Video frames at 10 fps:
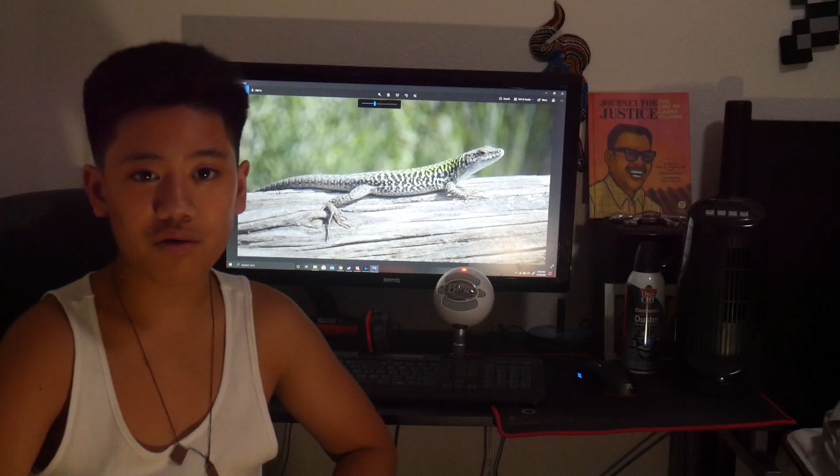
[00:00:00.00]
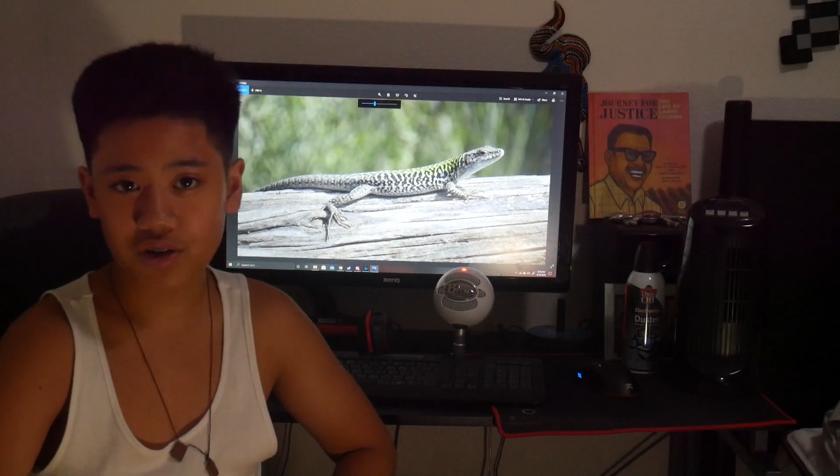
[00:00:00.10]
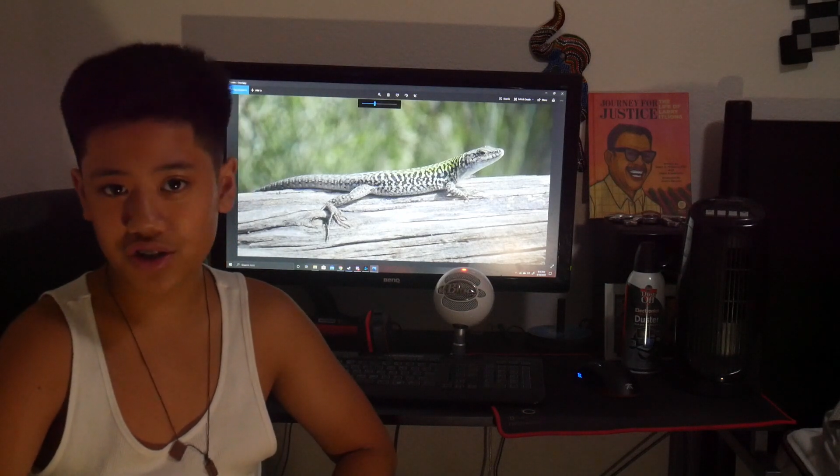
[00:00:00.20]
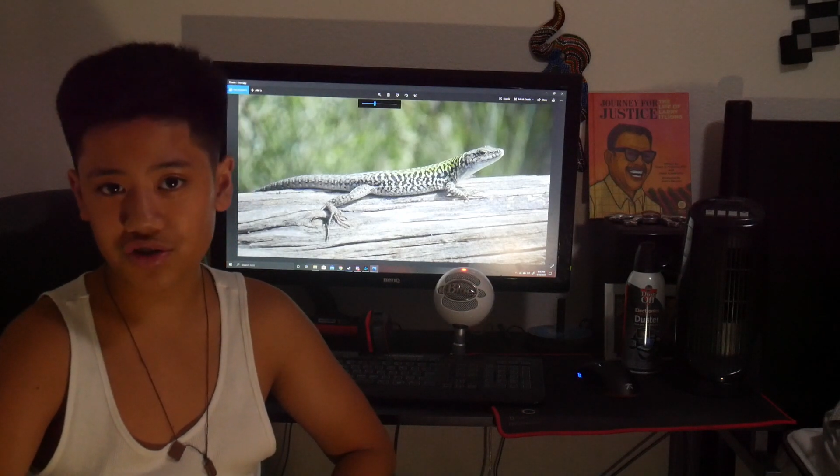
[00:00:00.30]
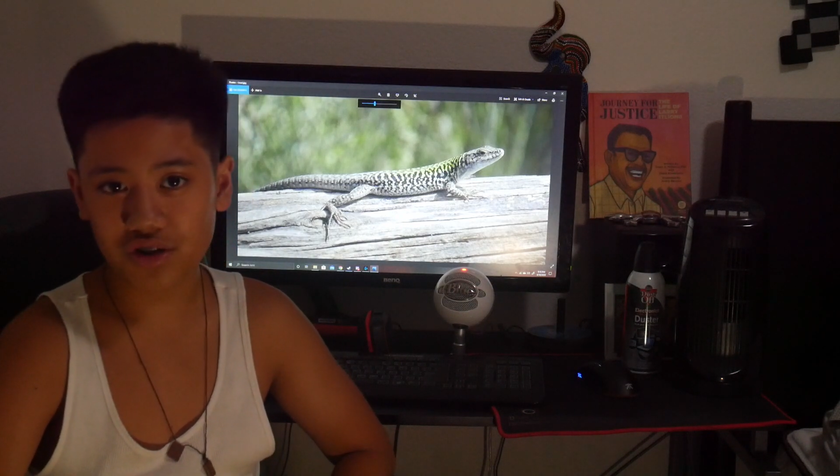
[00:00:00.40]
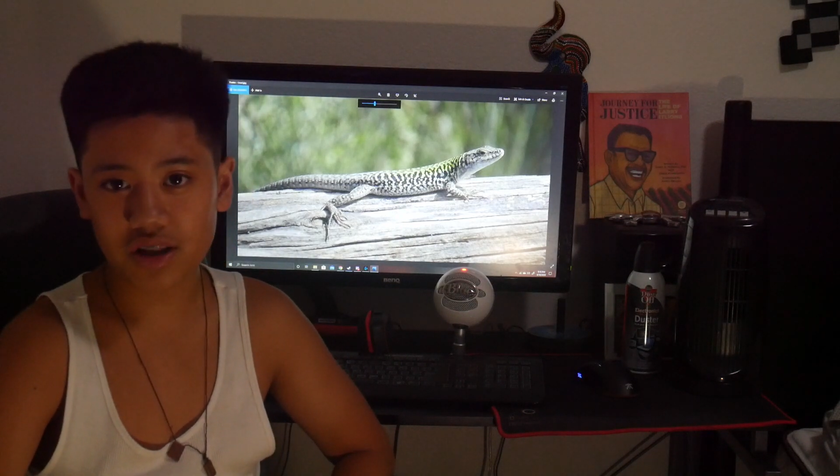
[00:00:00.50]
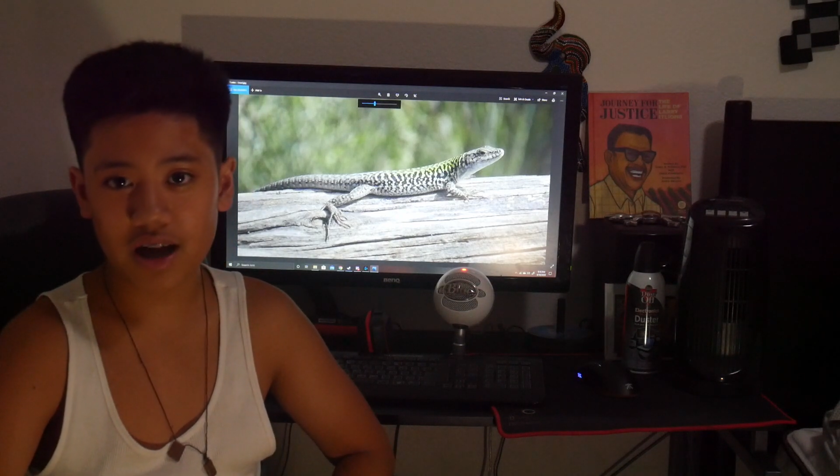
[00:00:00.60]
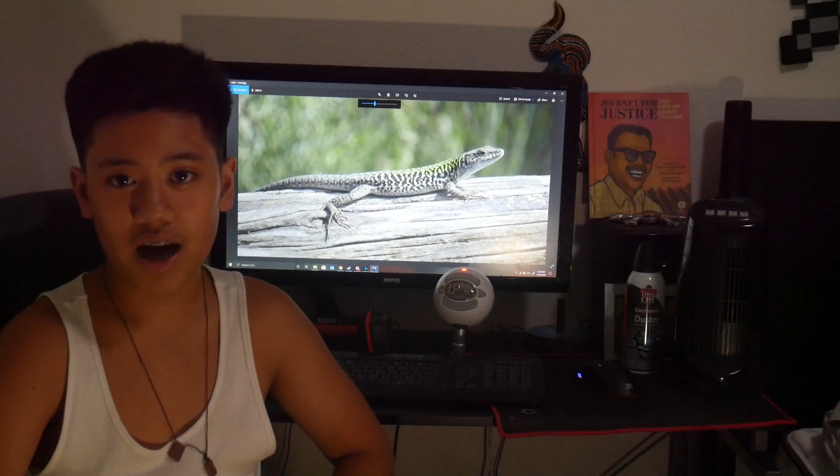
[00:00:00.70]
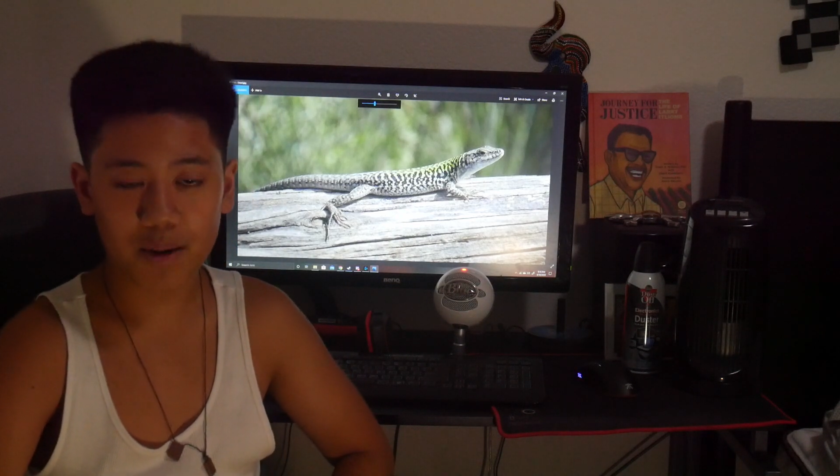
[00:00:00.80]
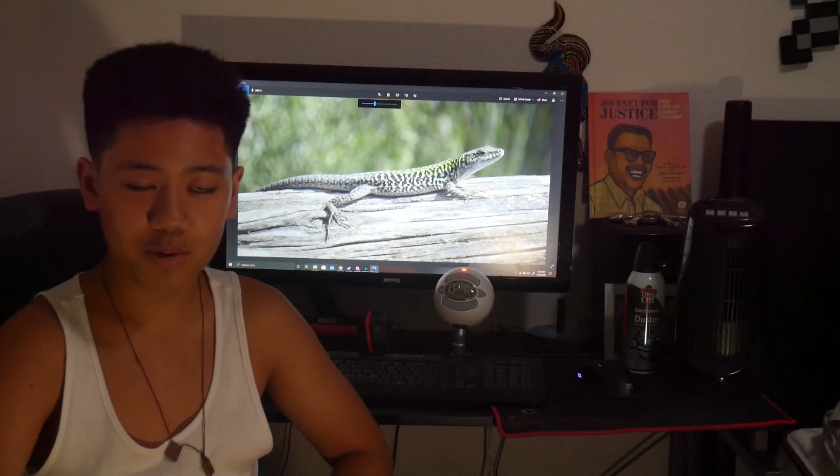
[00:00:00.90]
eventually
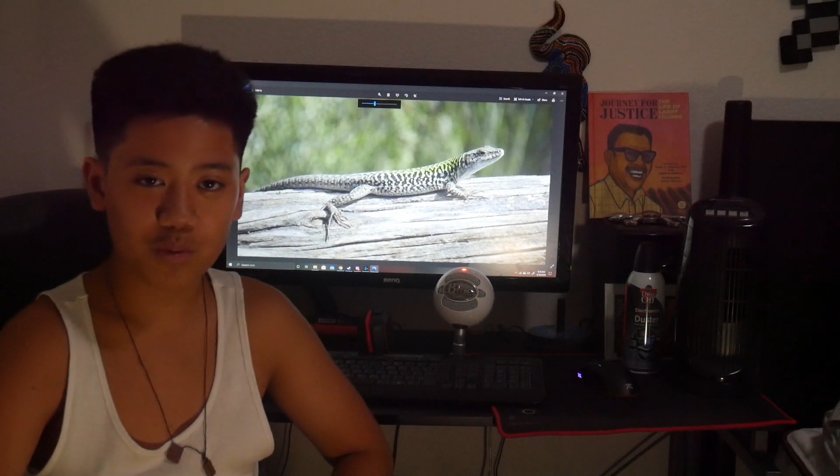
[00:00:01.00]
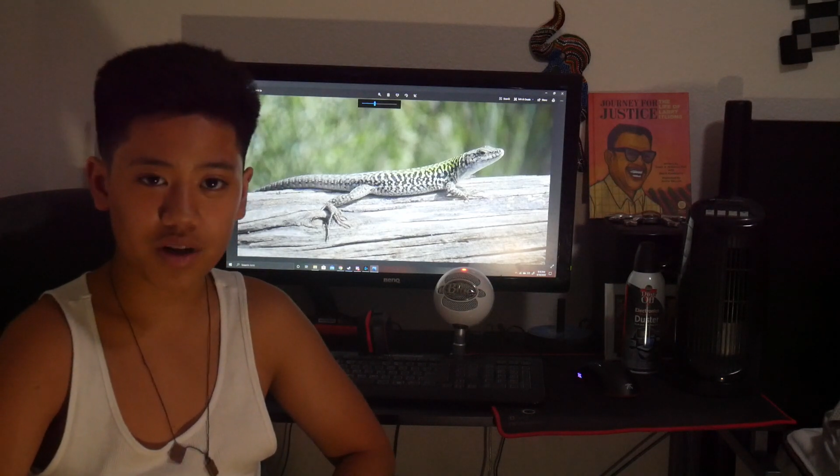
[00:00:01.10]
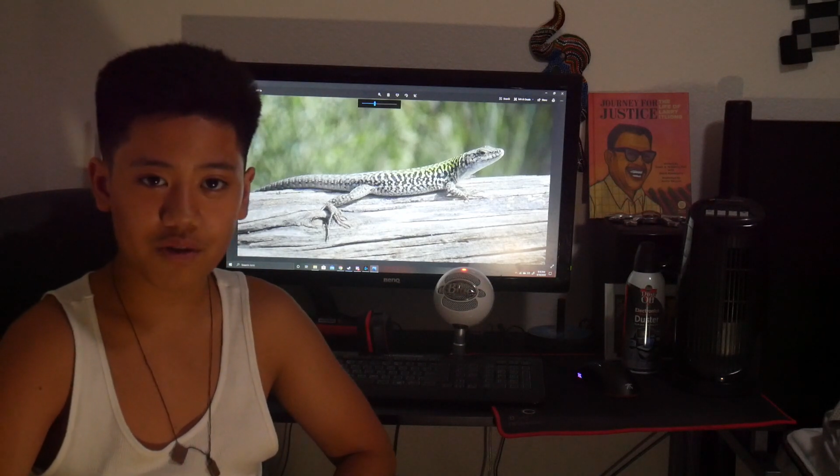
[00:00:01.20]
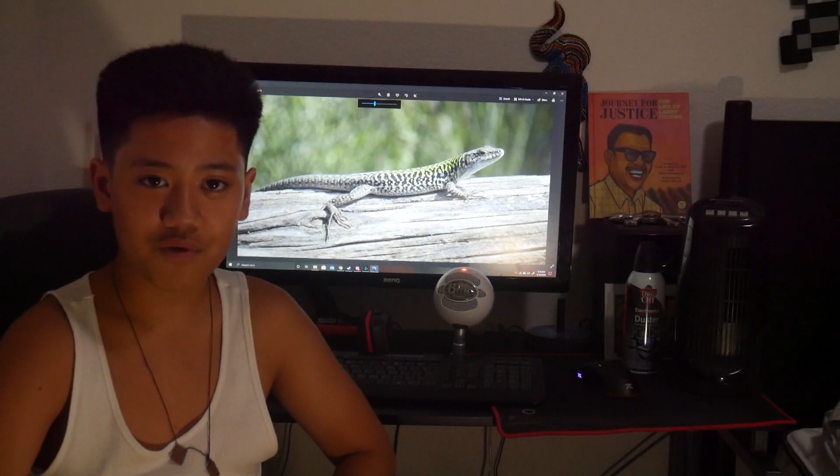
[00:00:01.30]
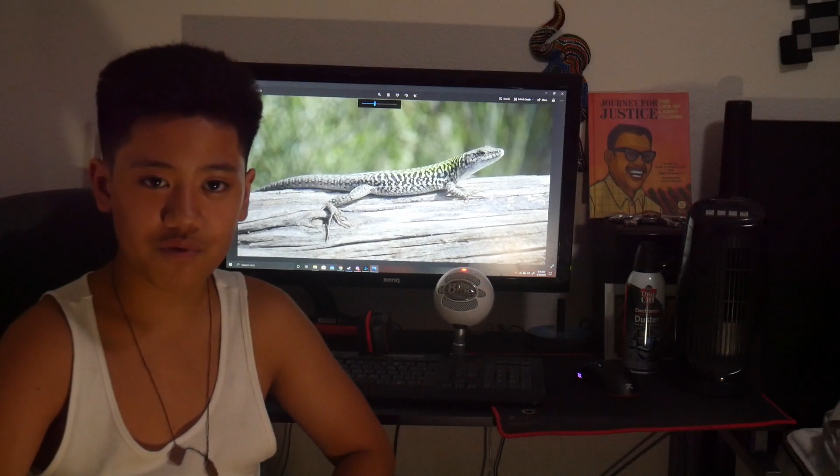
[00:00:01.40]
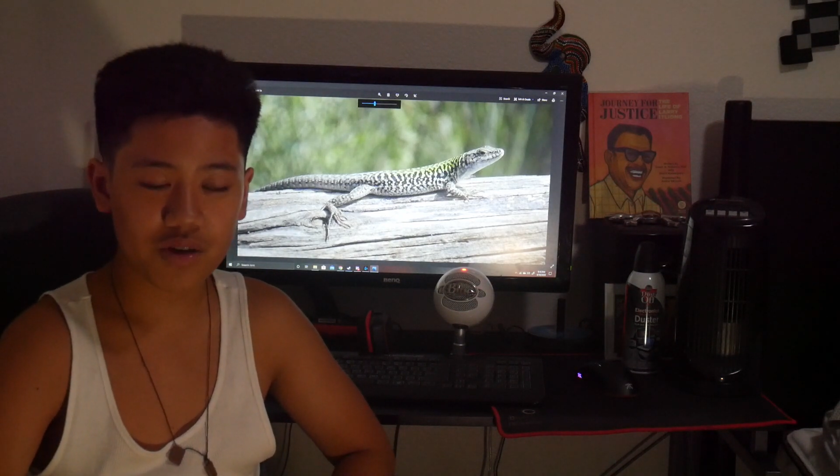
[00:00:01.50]
that I'm the one that,